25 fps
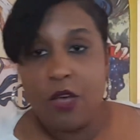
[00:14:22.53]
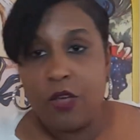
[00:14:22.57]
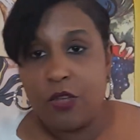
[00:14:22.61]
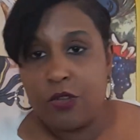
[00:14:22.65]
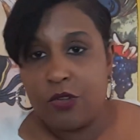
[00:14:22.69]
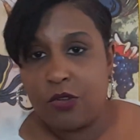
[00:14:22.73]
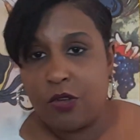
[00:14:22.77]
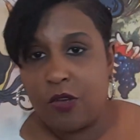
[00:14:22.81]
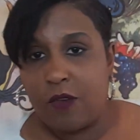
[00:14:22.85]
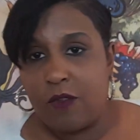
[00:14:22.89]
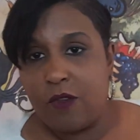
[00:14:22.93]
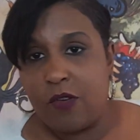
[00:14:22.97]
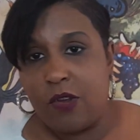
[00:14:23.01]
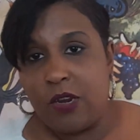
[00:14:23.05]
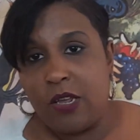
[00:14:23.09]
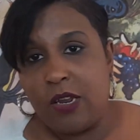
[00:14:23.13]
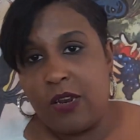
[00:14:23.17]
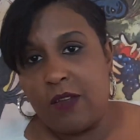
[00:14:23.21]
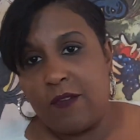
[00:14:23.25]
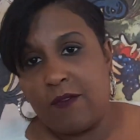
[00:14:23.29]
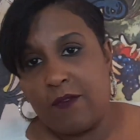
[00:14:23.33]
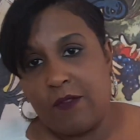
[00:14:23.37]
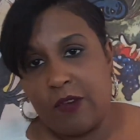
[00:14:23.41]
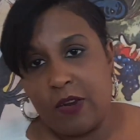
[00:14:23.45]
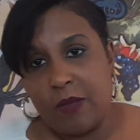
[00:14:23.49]
So if you need
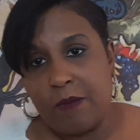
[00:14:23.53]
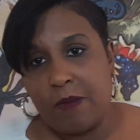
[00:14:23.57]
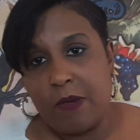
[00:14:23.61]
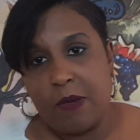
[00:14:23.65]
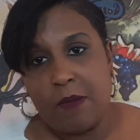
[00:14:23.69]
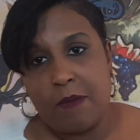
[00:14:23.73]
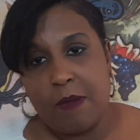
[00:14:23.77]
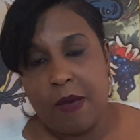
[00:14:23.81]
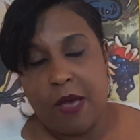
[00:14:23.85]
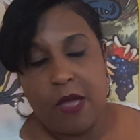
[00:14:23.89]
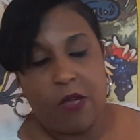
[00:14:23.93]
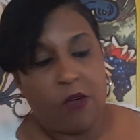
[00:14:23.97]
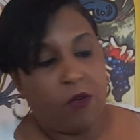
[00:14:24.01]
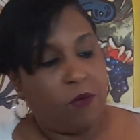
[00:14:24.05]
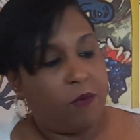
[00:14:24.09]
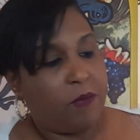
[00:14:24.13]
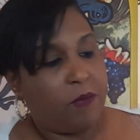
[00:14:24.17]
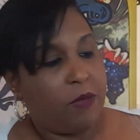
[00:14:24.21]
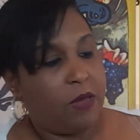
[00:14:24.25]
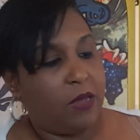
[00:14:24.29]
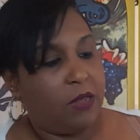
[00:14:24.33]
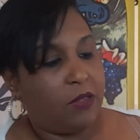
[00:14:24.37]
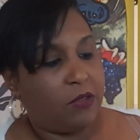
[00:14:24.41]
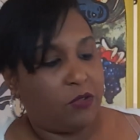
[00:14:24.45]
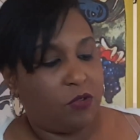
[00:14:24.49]
to flip it, by all
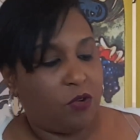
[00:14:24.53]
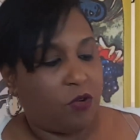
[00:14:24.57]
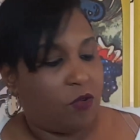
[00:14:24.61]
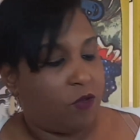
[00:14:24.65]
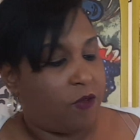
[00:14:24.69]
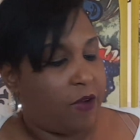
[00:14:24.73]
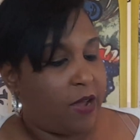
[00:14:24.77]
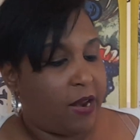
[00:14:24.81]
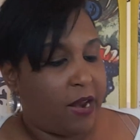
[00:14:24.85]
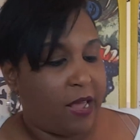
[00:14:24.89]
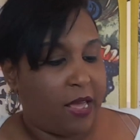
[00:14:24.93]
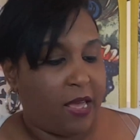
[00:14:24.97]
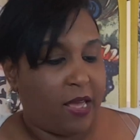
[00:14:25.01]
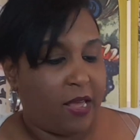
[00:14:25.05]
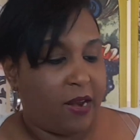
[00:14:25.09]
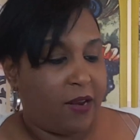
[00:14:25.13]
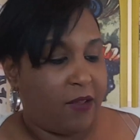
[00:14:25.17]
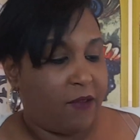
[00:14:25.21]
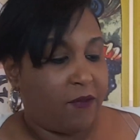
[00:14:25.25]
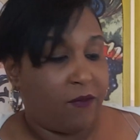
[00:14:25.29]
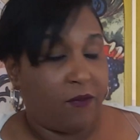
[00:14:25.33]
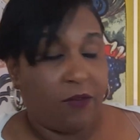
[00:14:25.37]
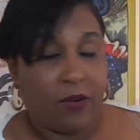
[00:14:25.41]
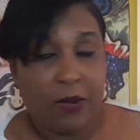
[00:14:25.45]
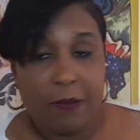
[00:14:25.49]
means, go right ahead
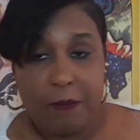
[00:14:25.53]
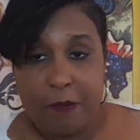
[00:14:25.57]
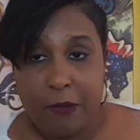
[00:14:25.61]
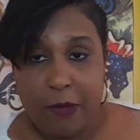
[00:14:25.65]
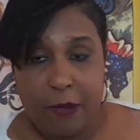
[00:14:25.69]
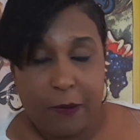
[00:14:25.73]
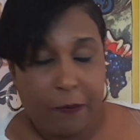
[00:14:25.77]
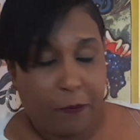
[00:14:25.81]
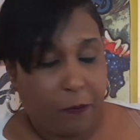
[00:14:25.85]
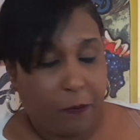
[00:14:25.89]
and flip it.